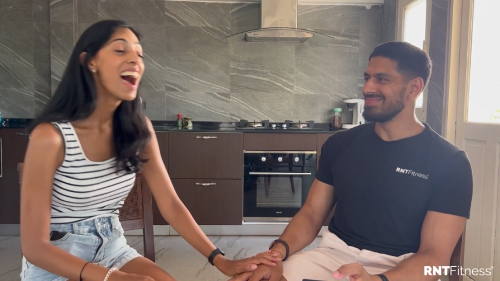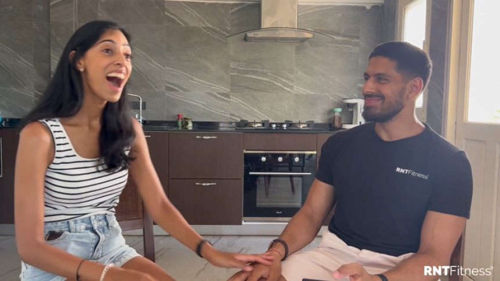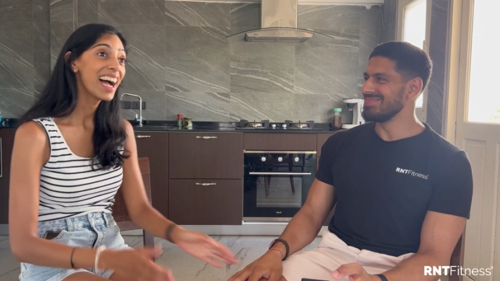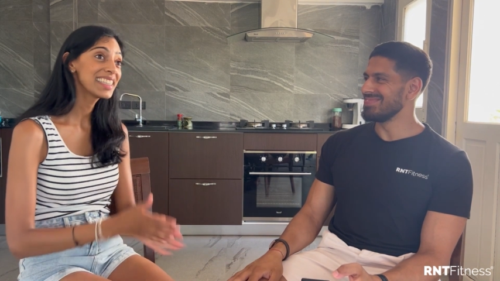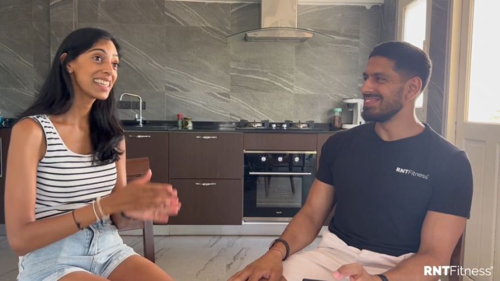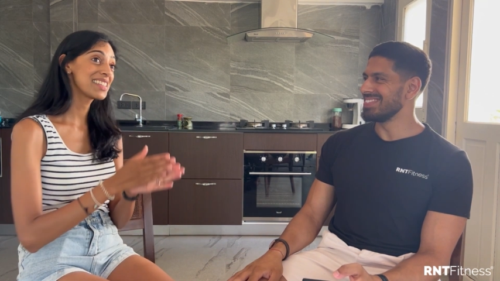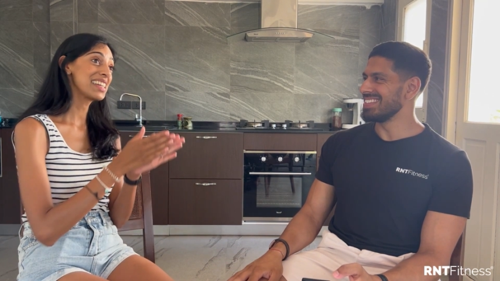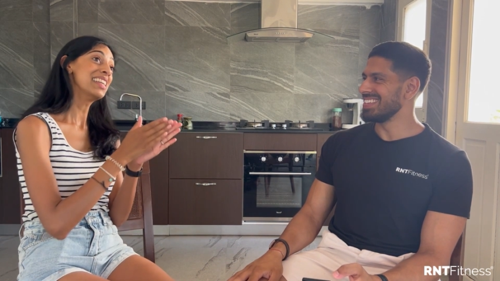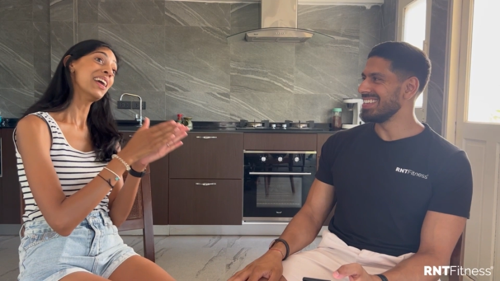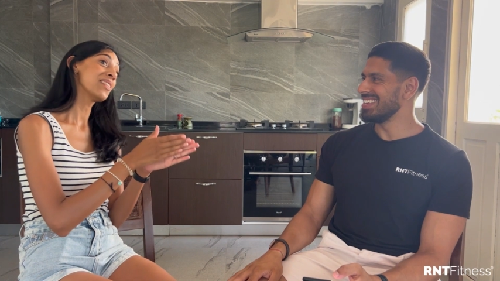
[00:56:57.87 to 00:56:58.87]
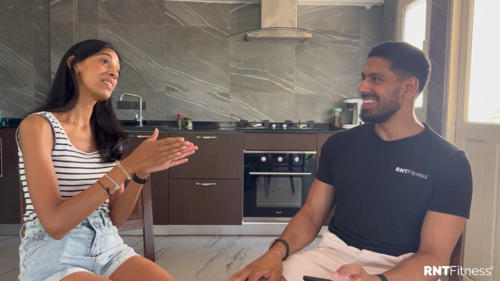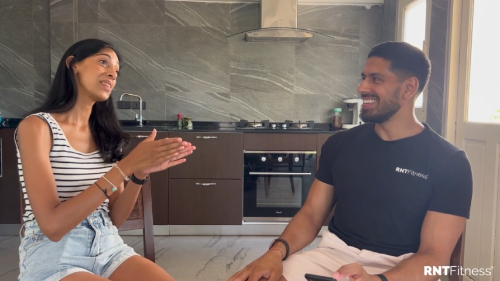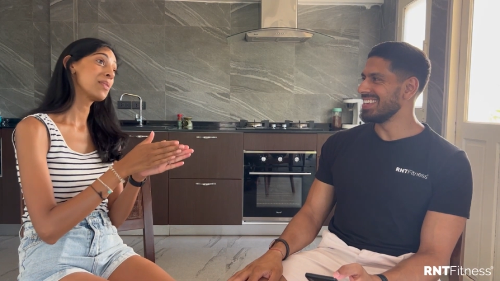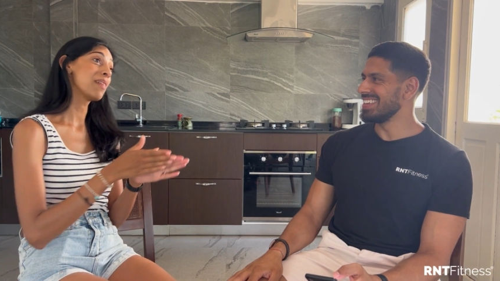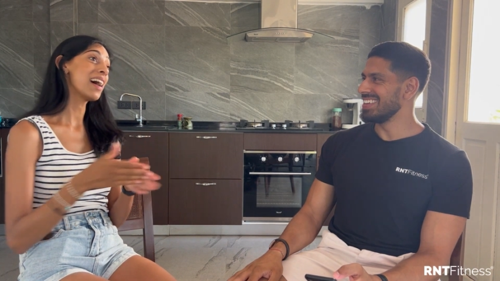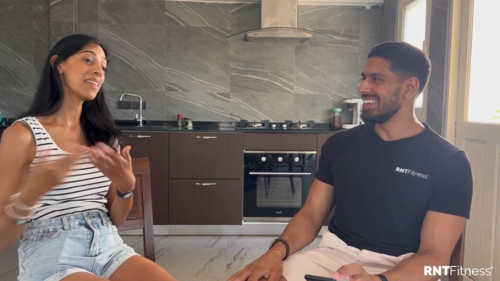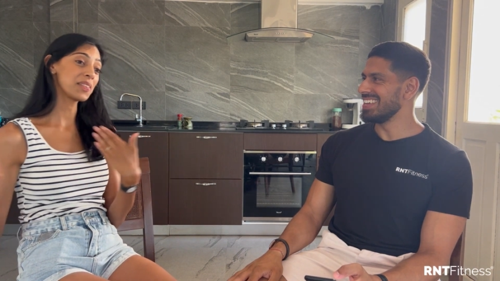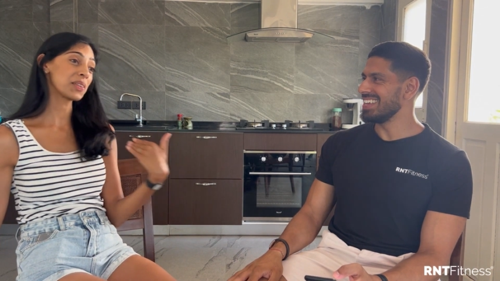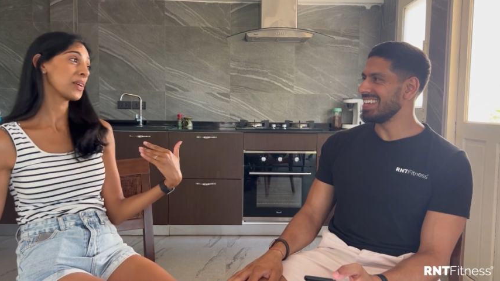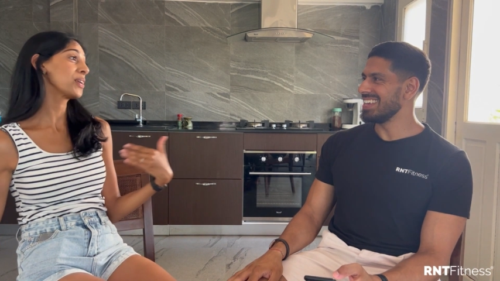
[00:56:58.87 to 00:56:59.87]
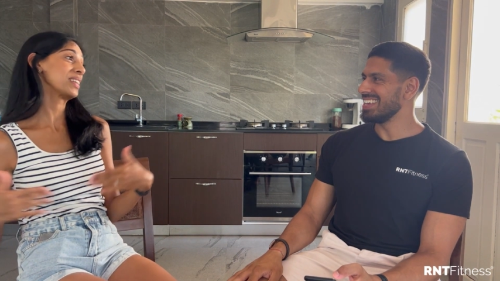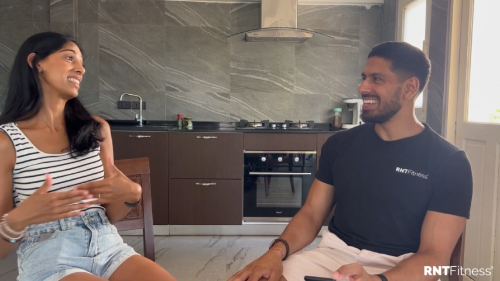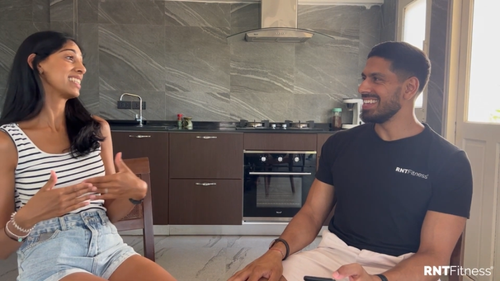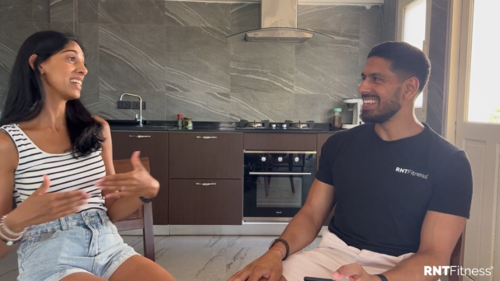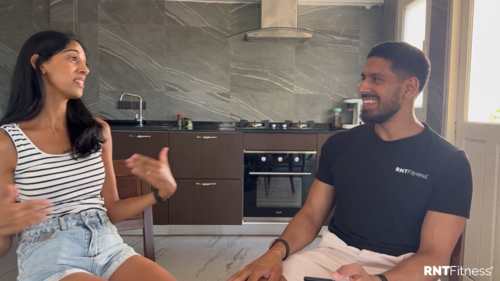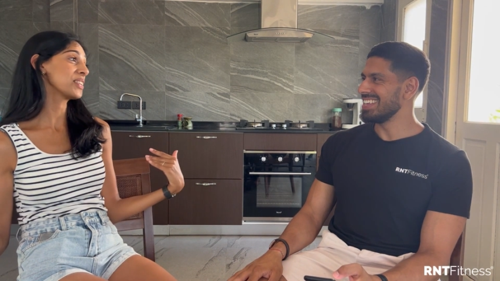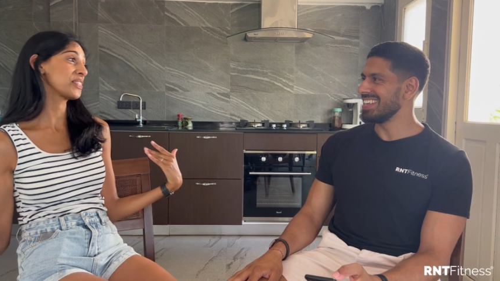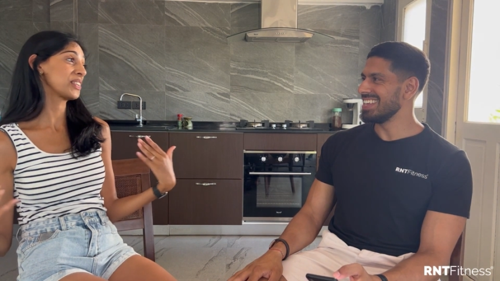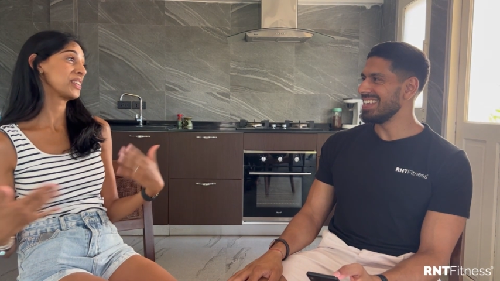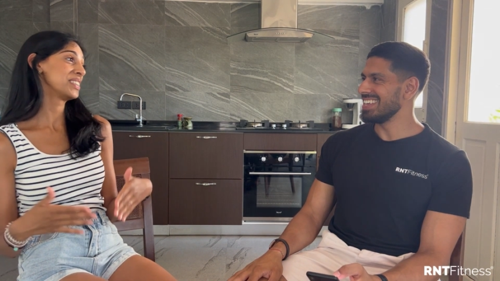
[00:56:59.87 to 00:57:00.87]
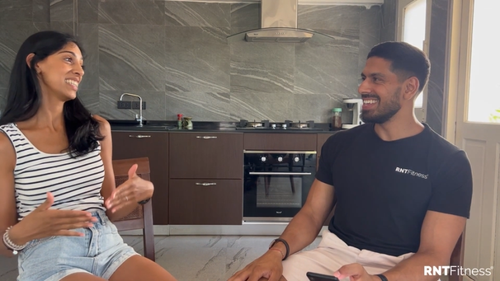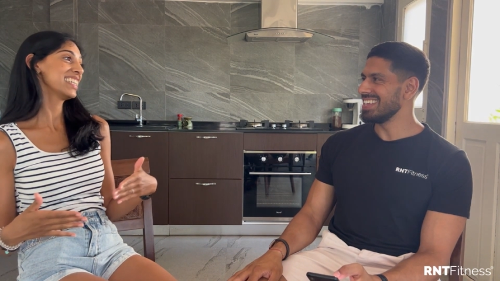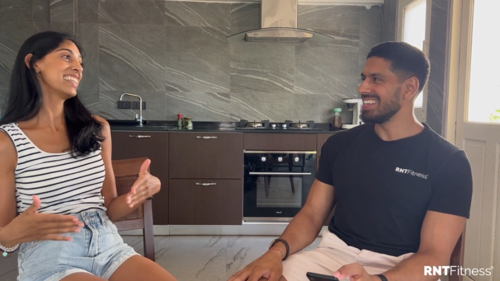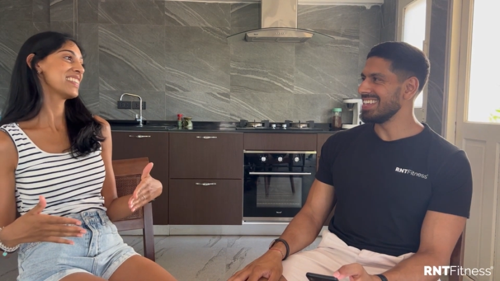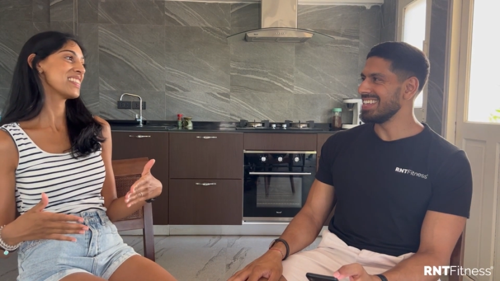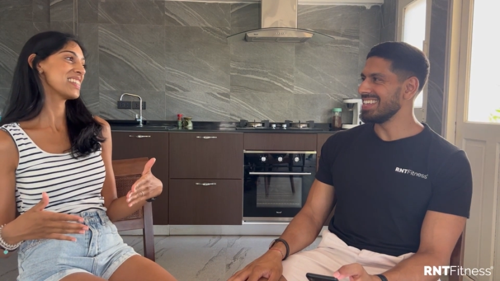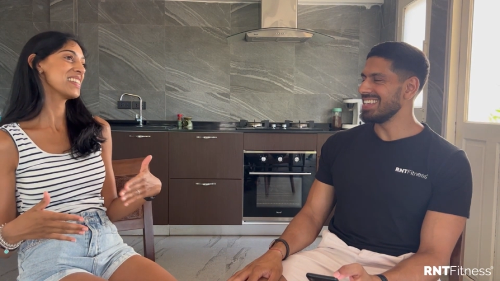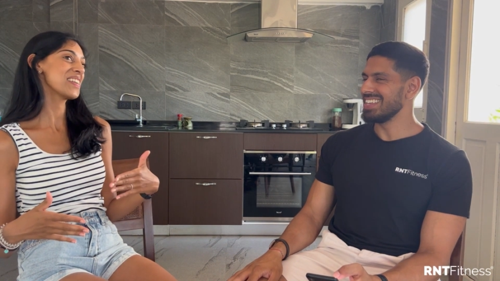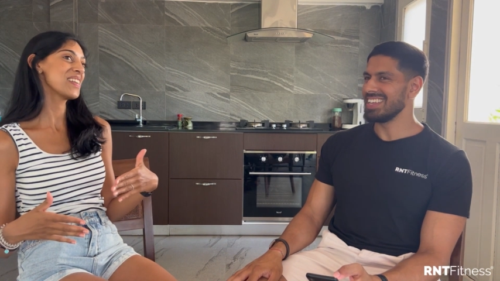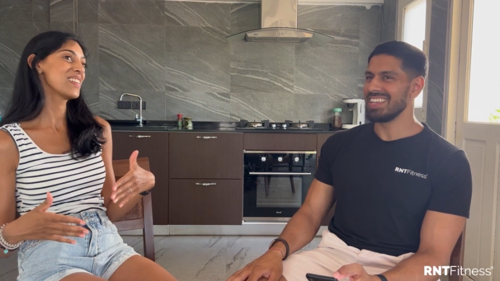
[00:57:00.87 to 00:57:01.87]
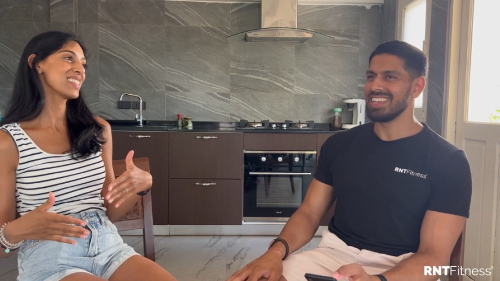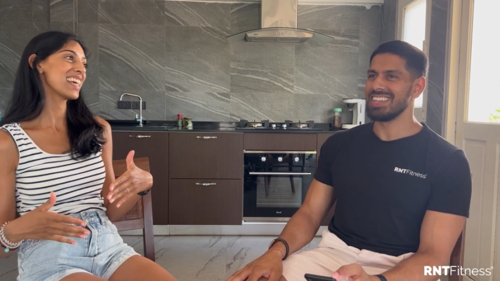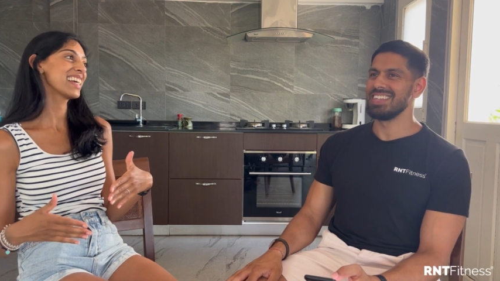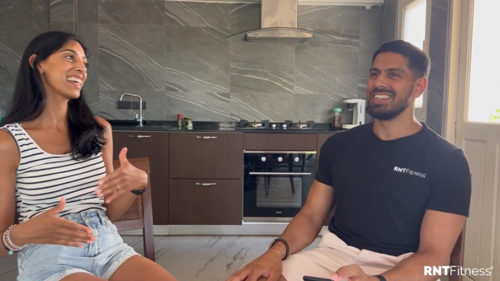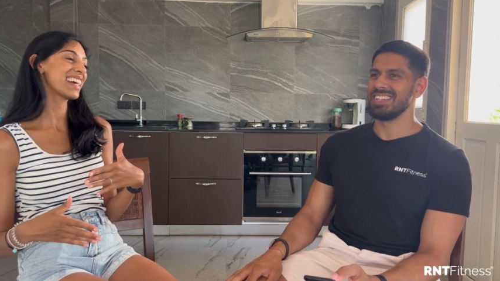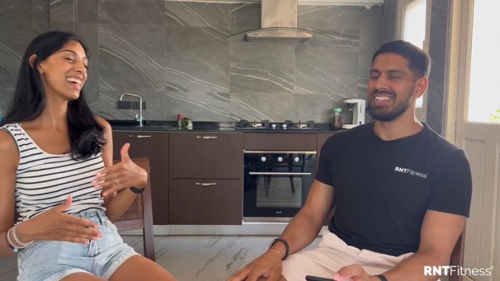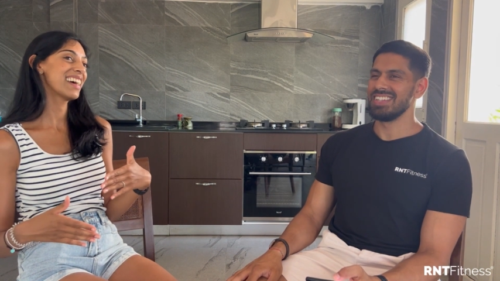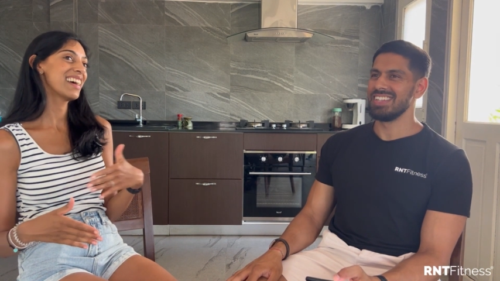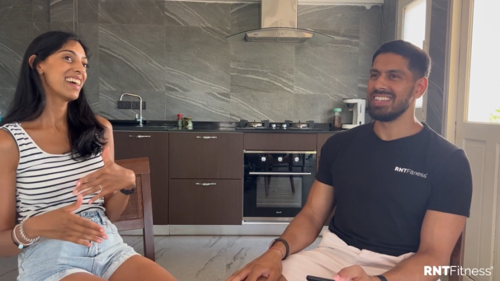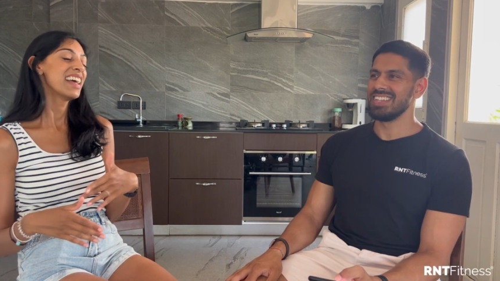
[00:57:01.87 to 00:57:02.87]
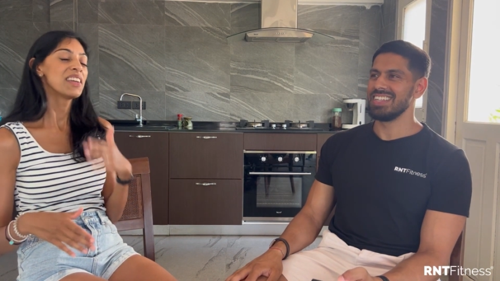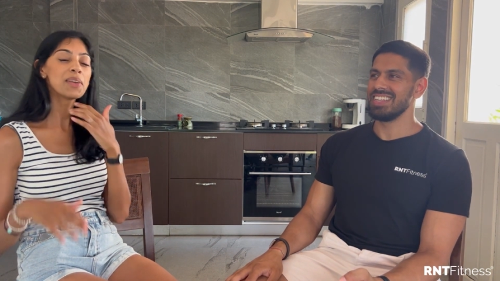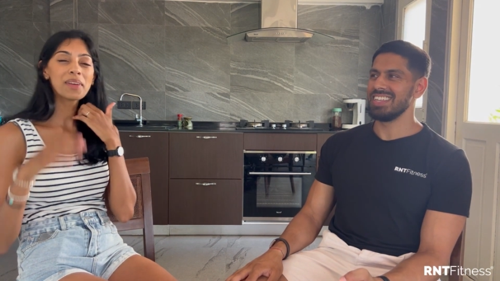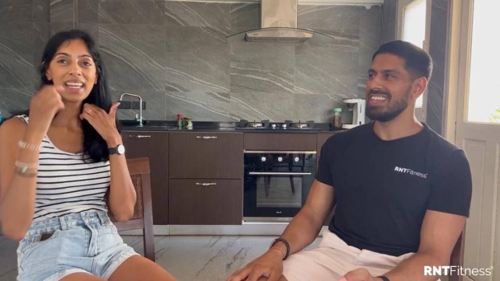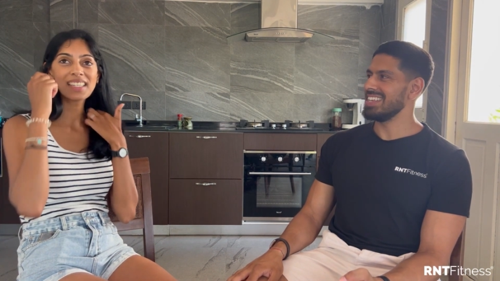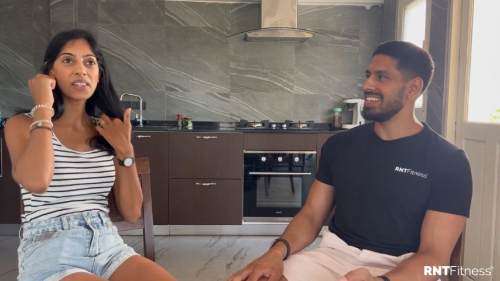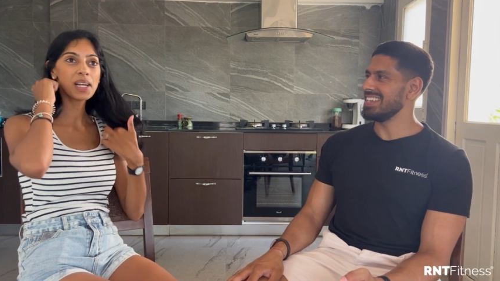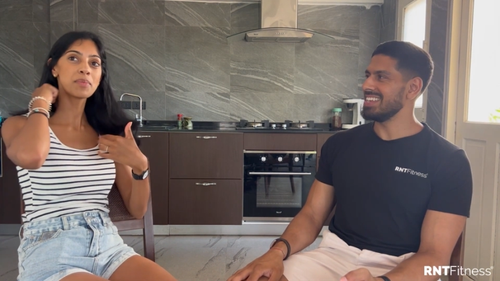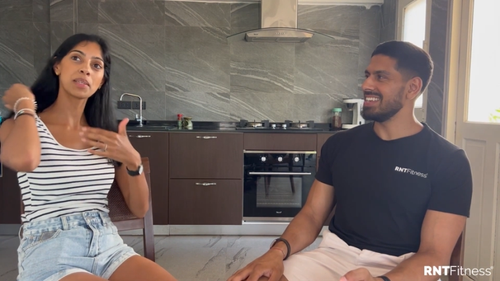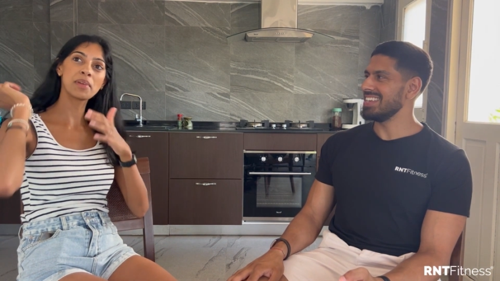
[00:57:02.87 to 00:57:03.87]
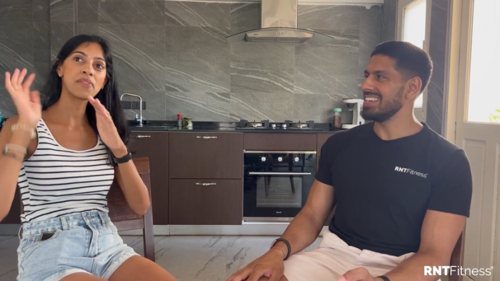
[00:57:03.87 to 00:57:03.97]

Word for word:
Speaker 1: I think she loves you, but I've got the goods. I've got the food. So she knows, like, you know what it is? She comes to me